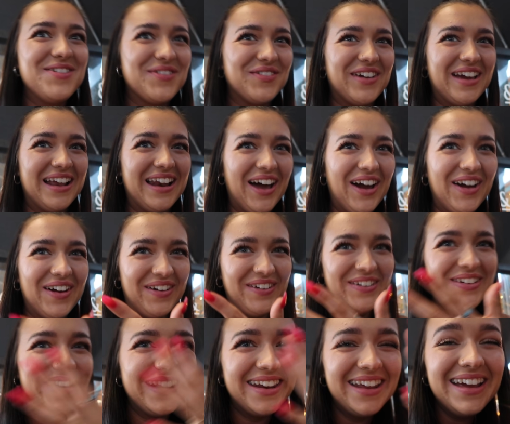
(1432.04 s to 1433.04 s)
leave me alone.
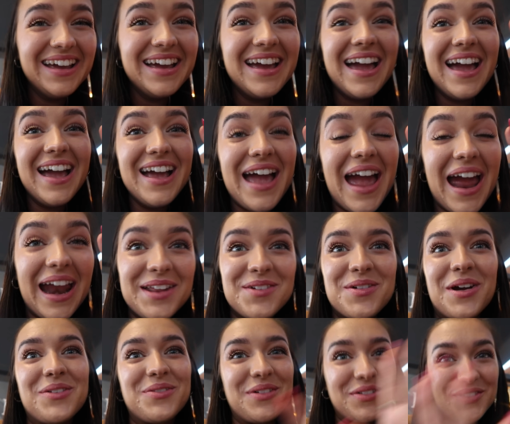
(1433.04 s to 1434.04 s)

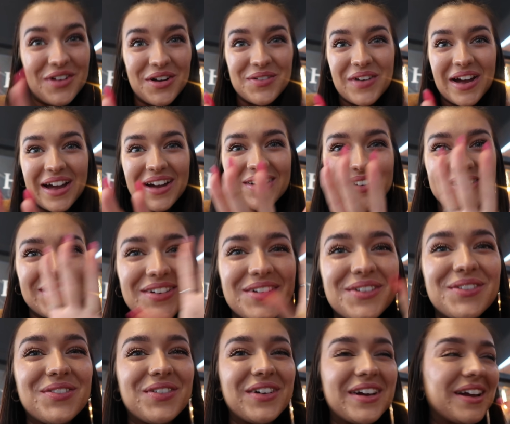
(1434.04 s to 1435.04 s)
Anyway, we've come out.
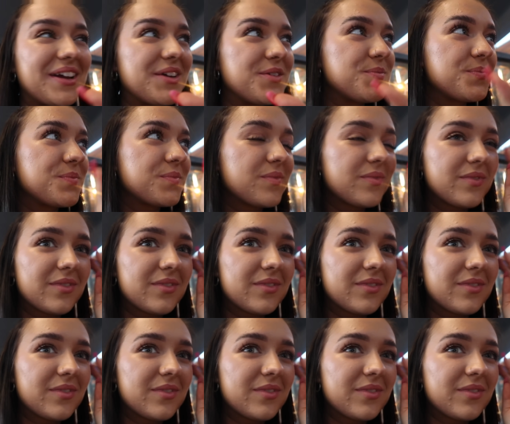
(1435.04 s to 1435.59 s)
Get your tattoo